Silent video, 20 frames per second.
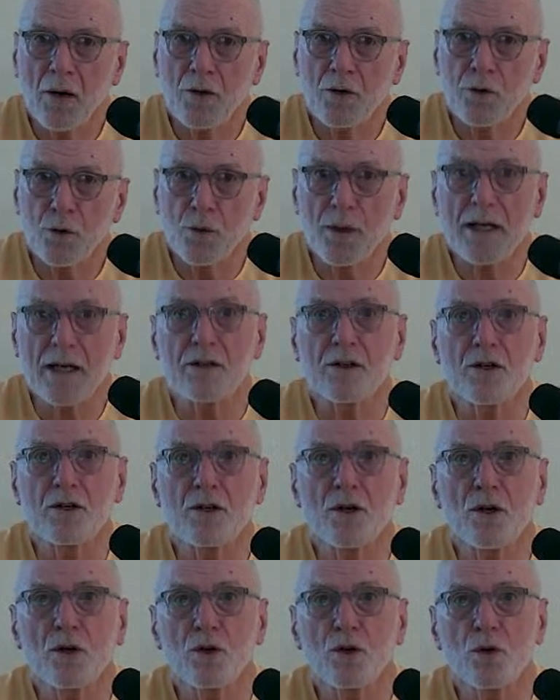
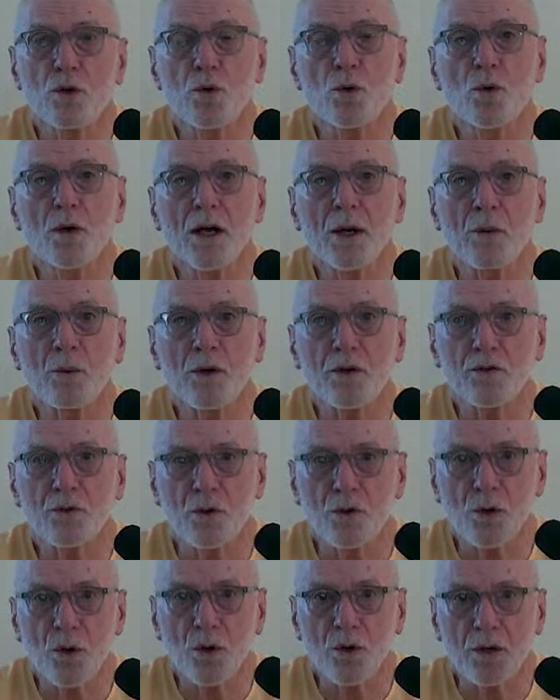directed to a
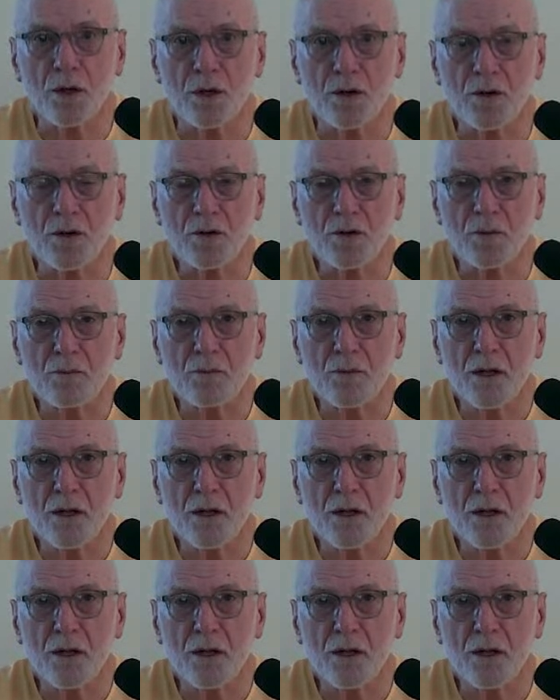Western audience,